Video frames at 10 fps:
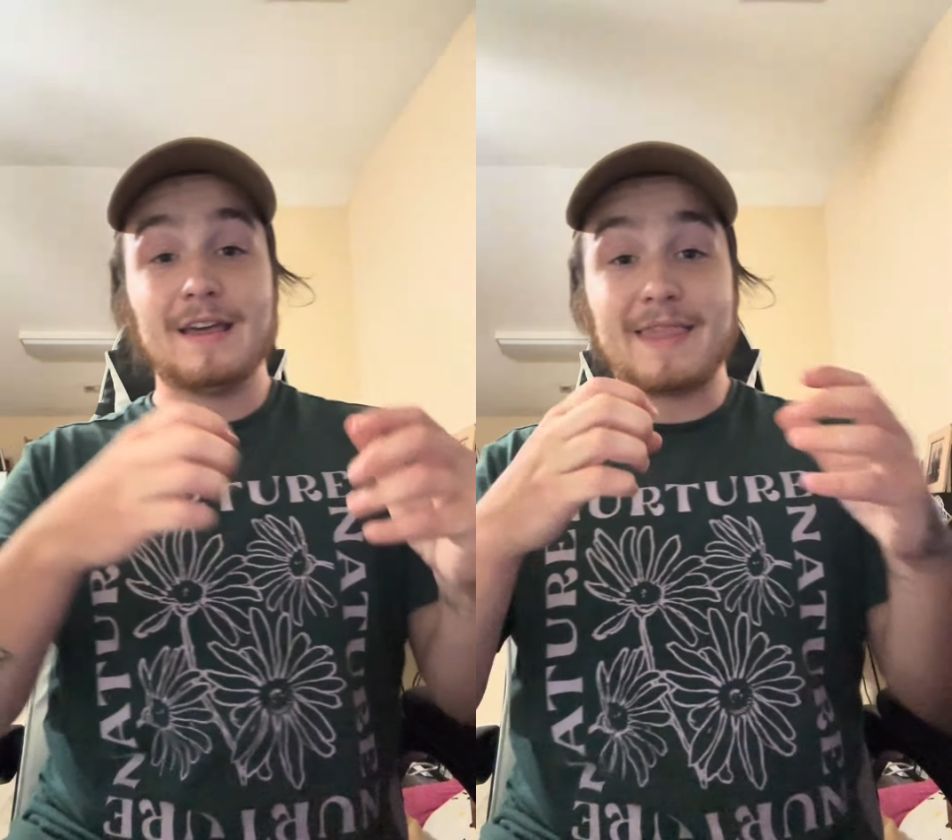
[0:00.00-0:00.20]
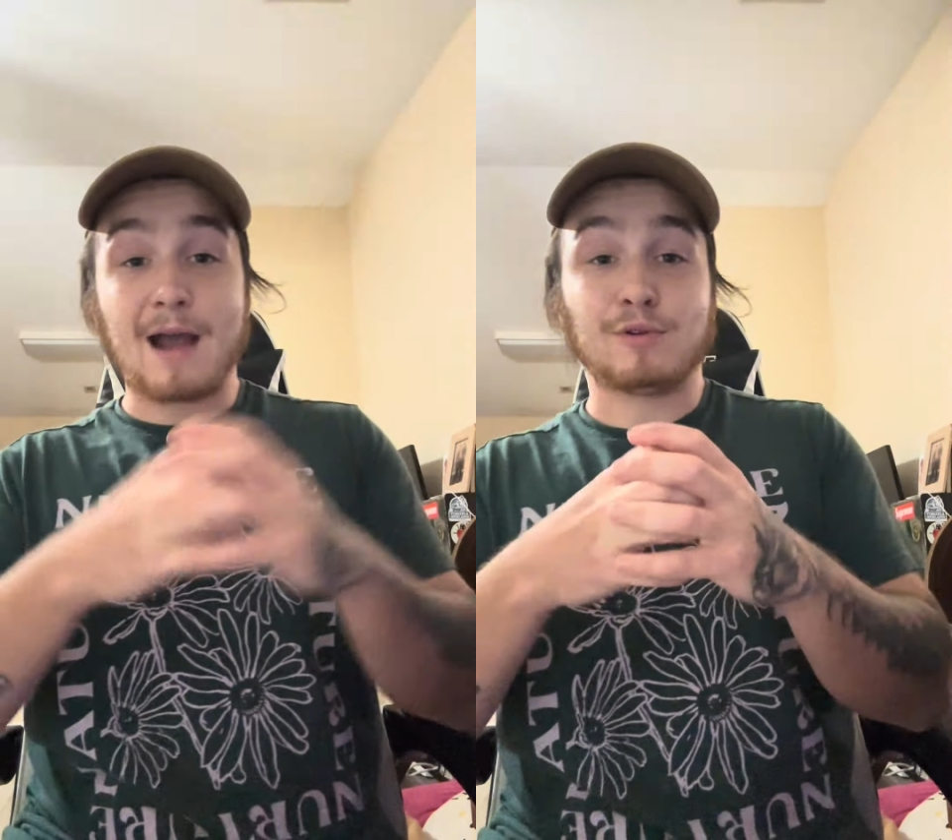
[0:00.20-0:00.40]

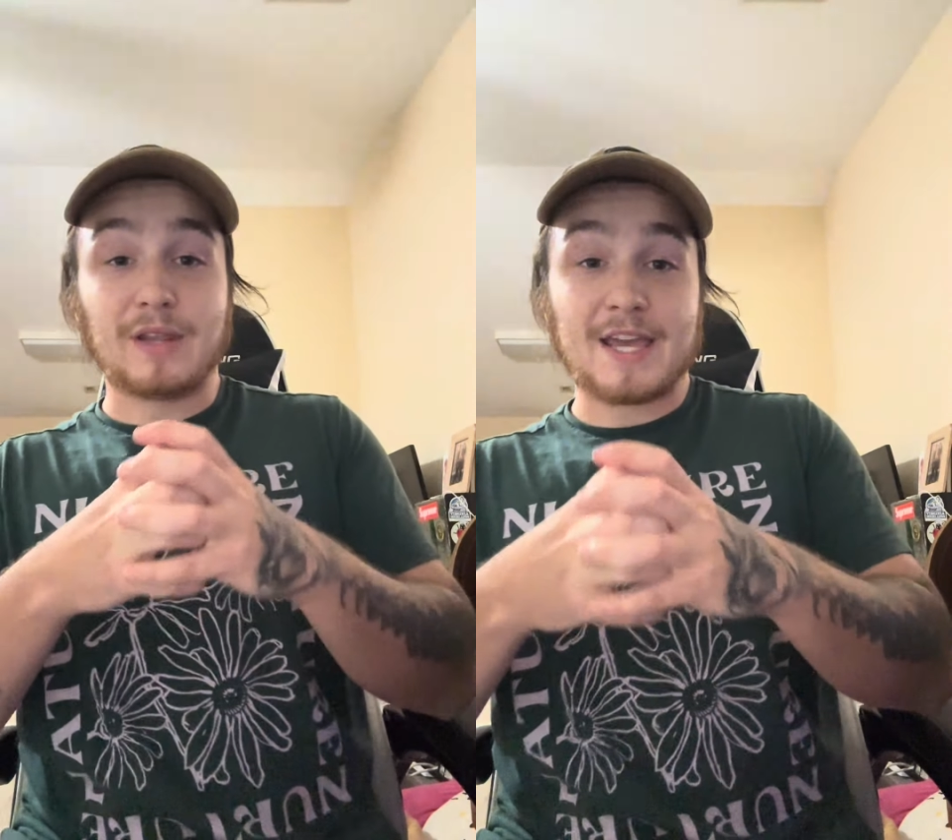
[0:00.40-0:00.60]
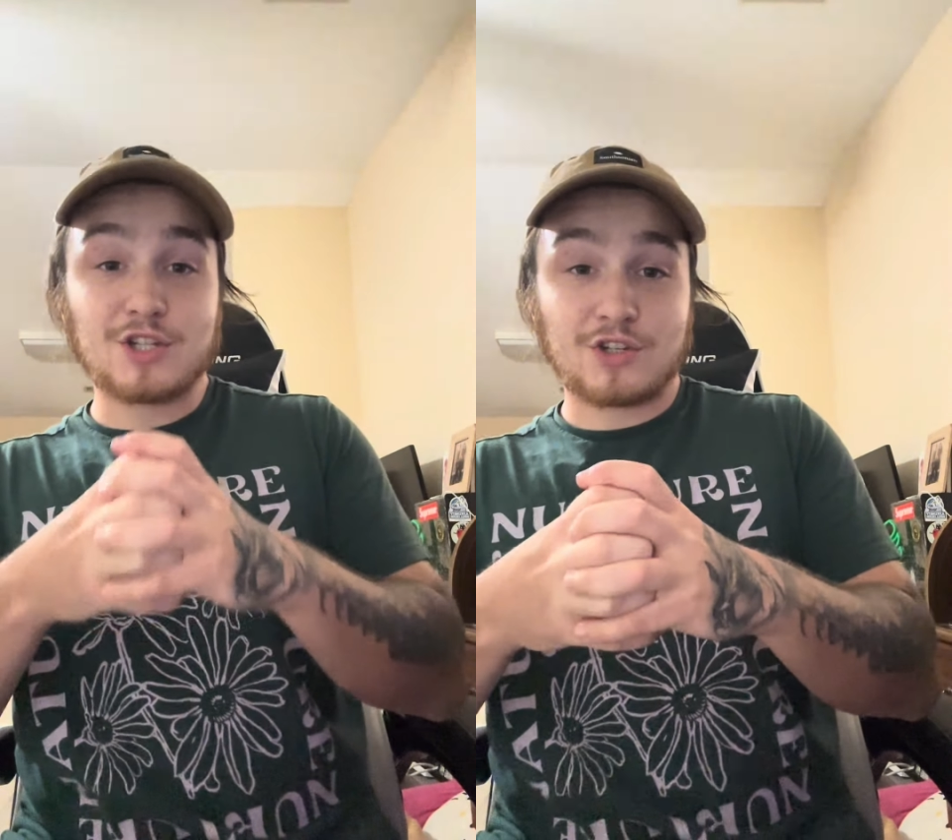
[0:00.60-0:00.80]
that
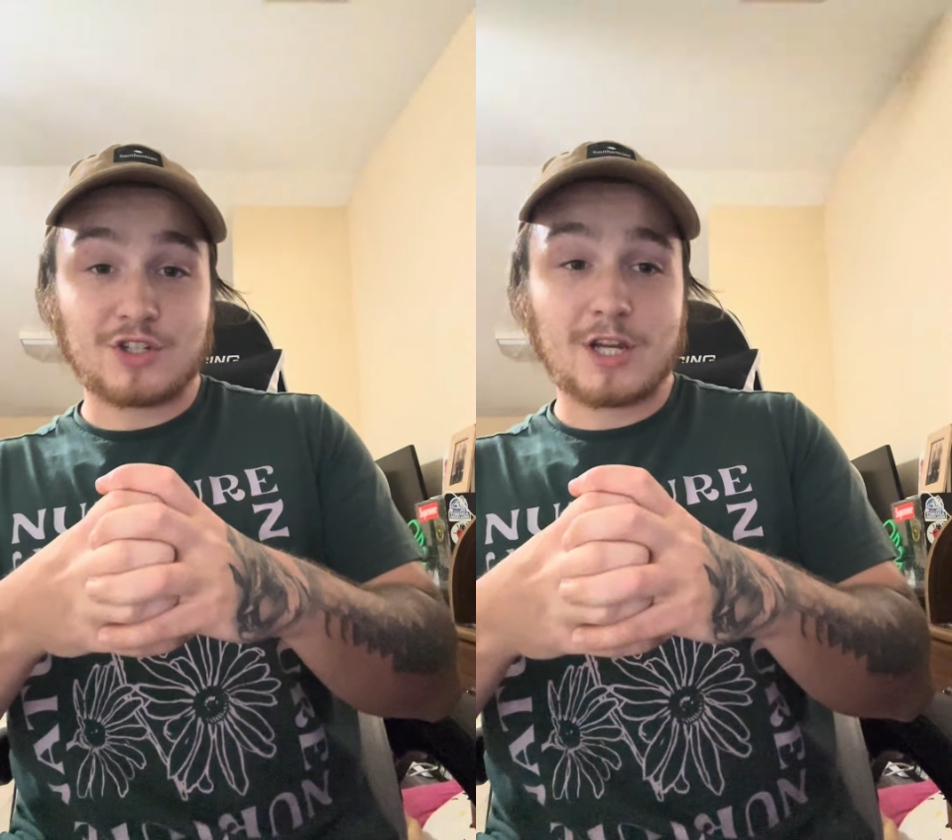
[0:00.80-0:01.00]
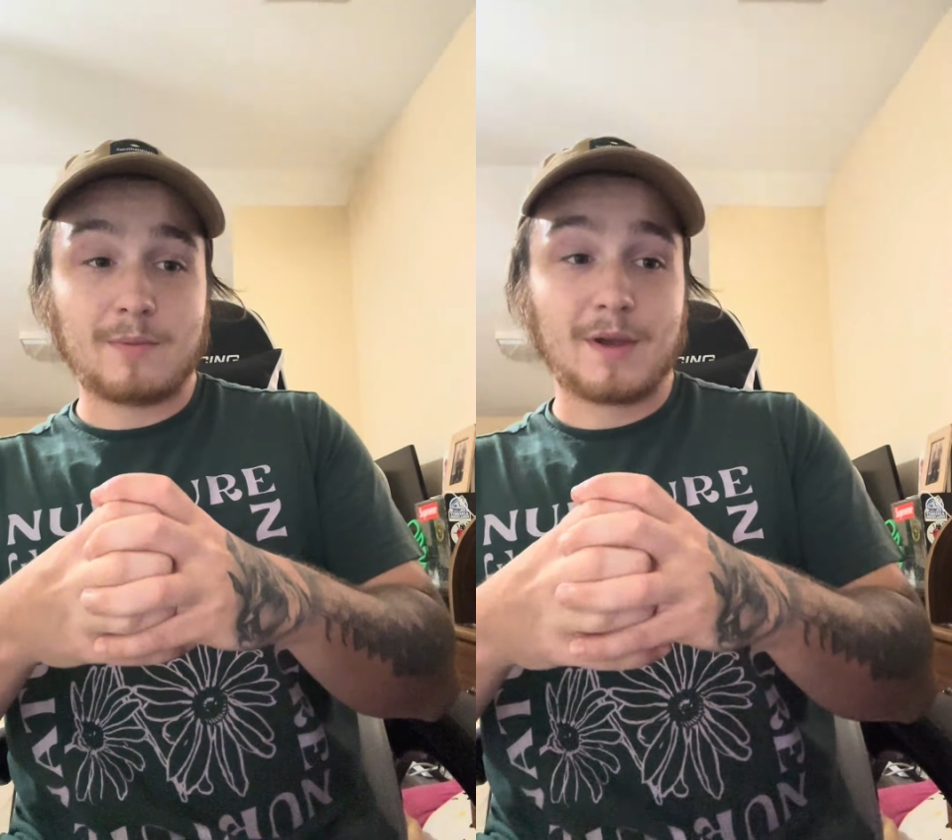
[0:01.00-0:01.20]

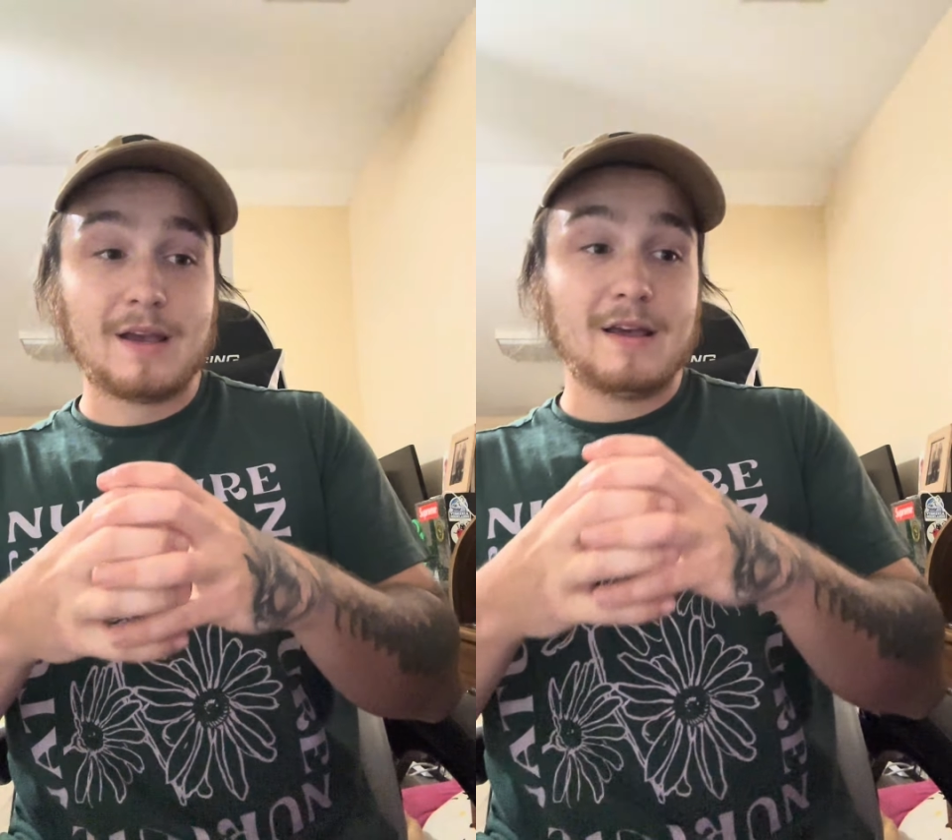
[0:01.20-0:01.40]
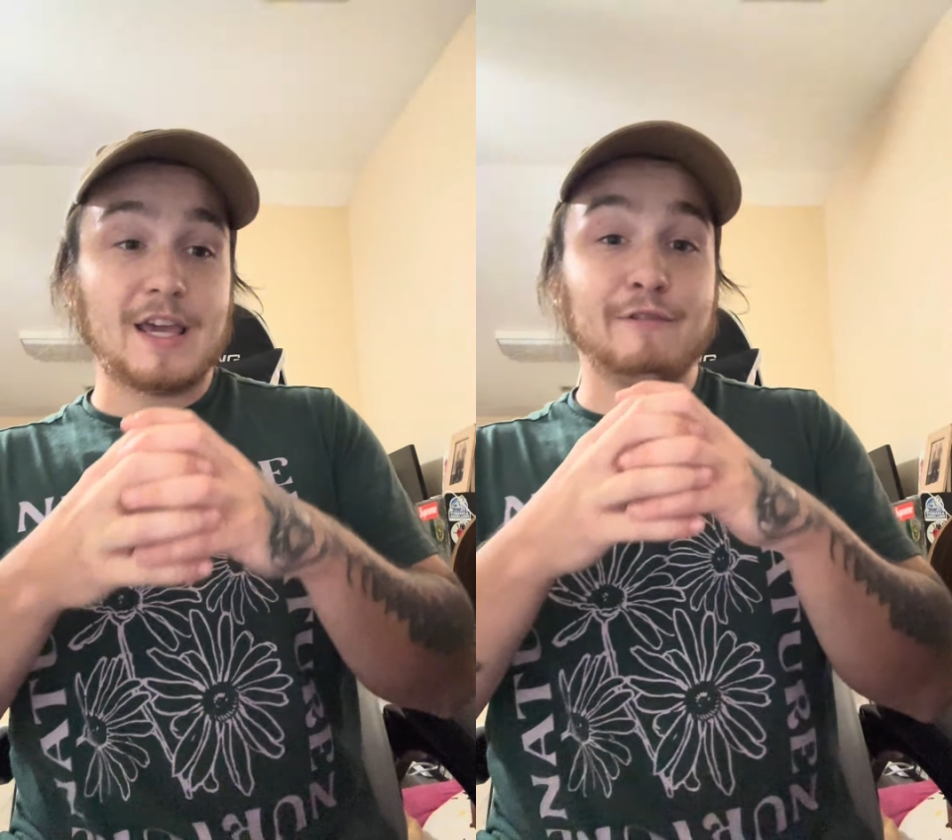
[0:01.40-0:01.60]
relationship
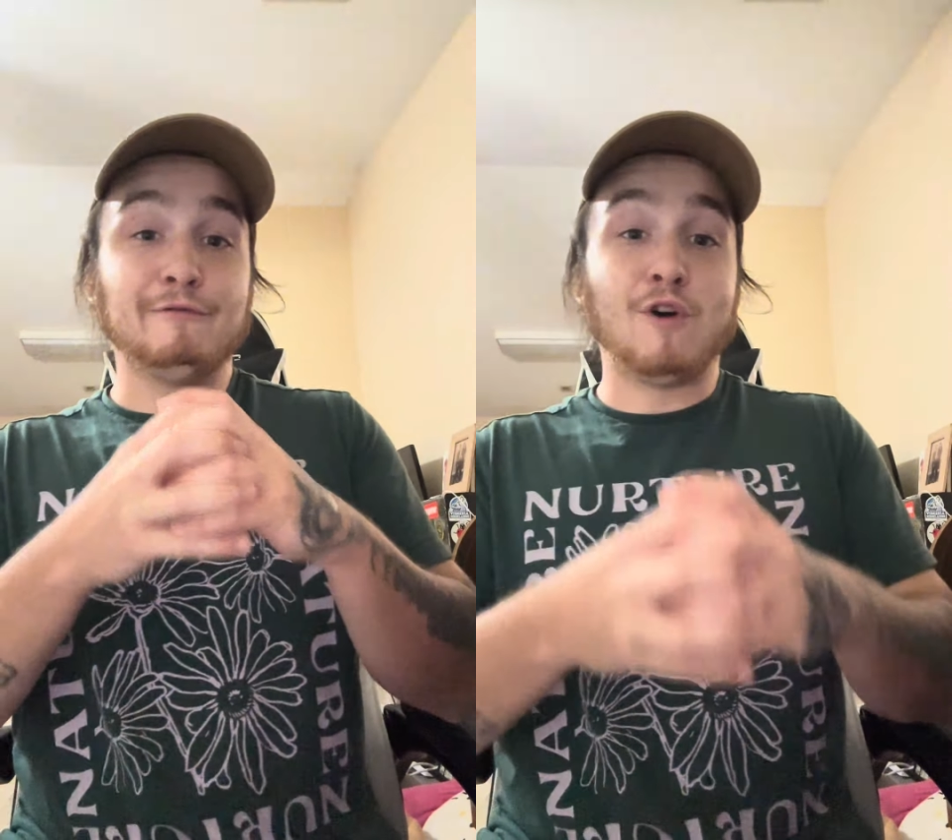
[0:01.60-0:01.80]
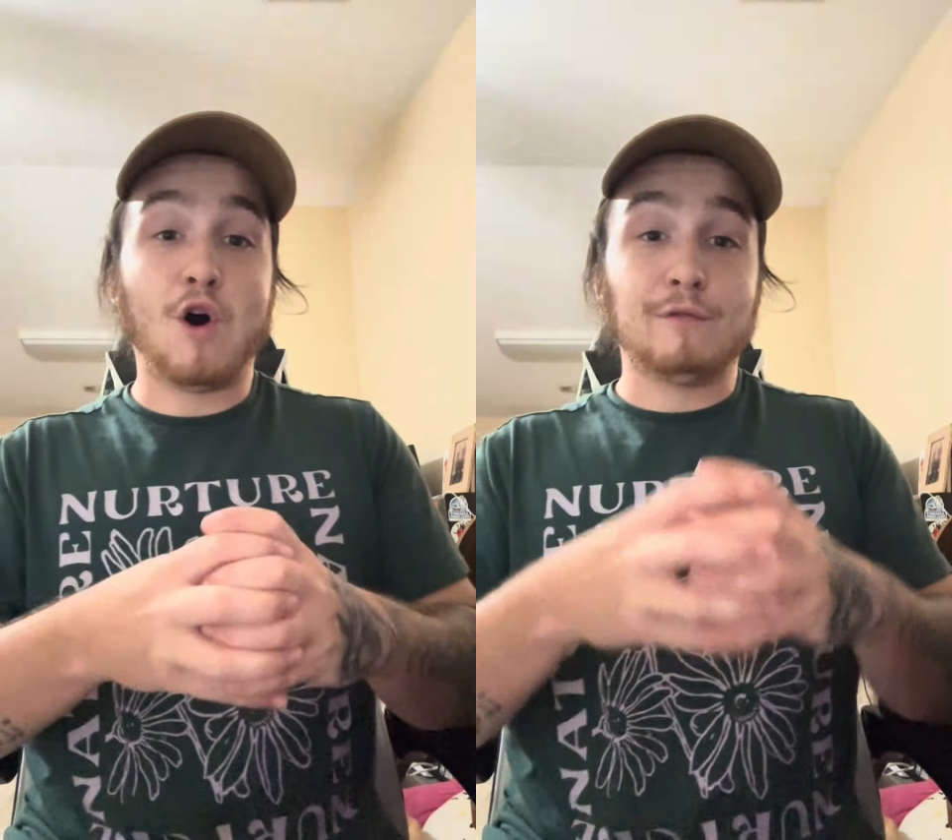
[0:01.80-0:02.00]

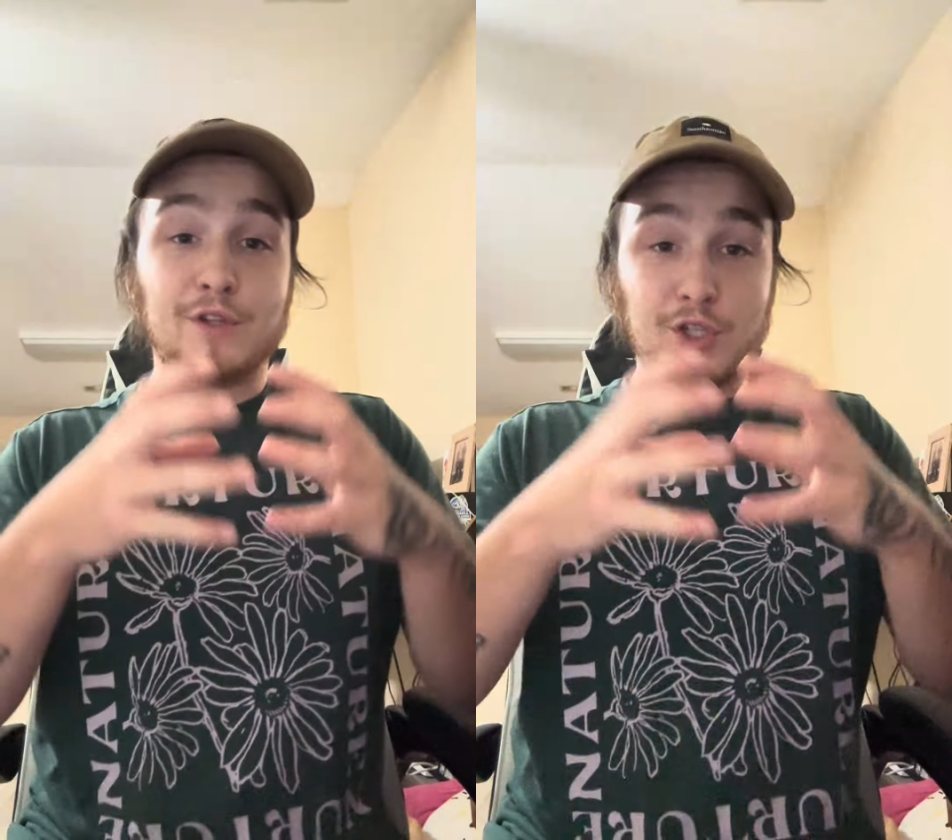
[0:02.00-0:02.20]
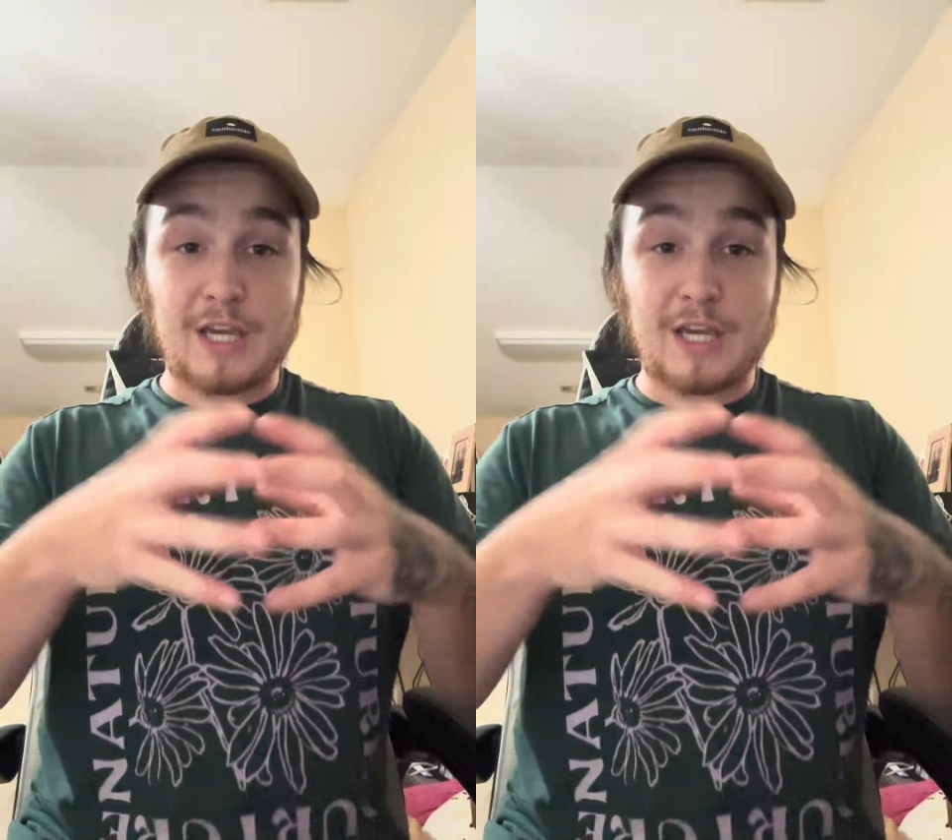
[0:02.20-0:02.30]
evolved